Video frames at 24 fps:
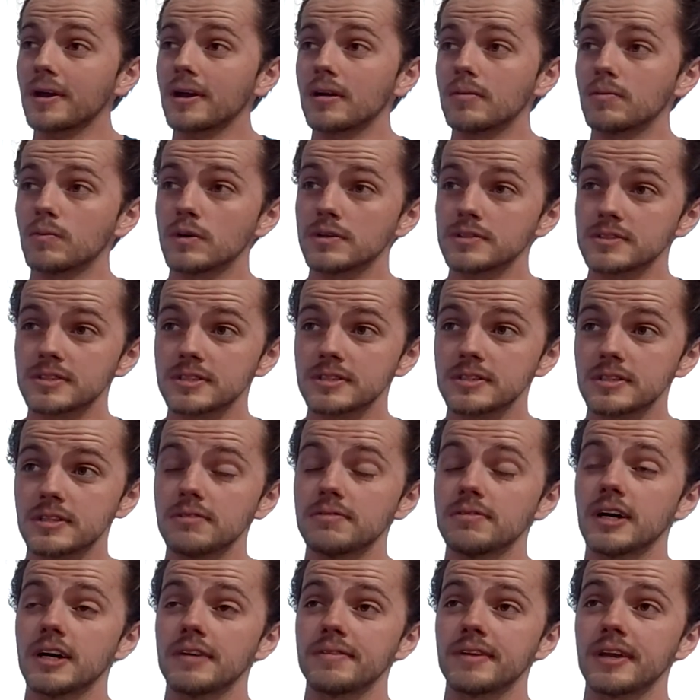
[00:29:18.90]

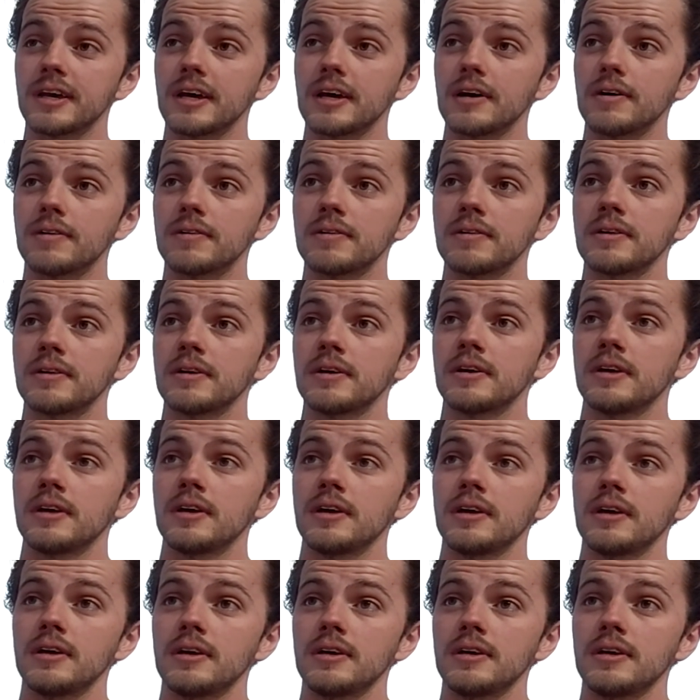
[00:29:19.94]
165 now.
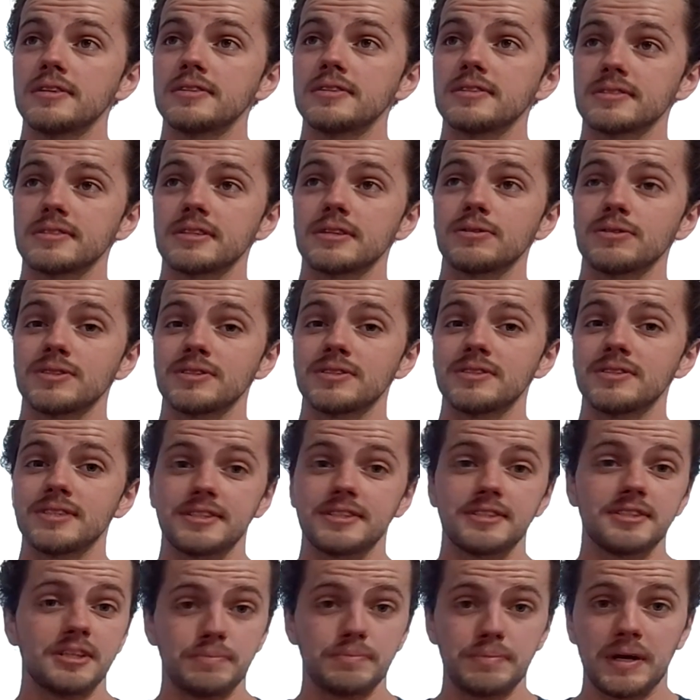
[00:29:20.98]
Since I was
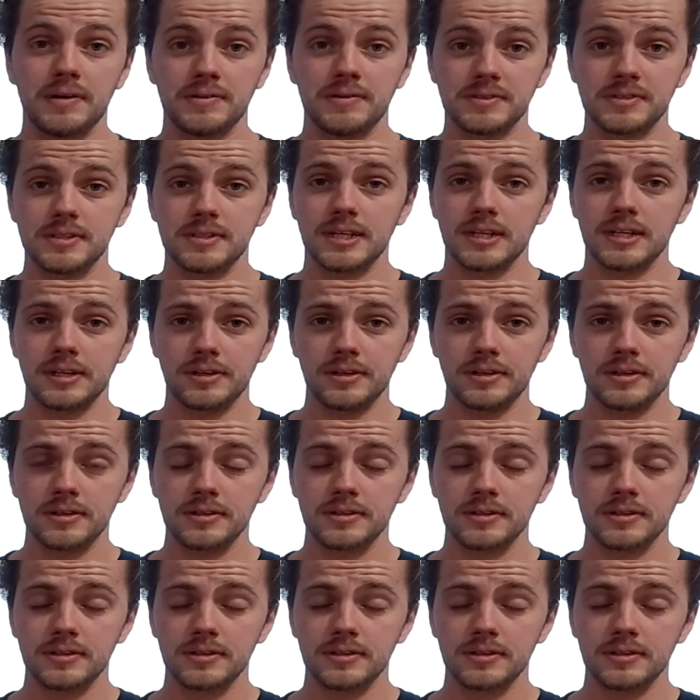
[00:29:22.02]
60 pounds lighter.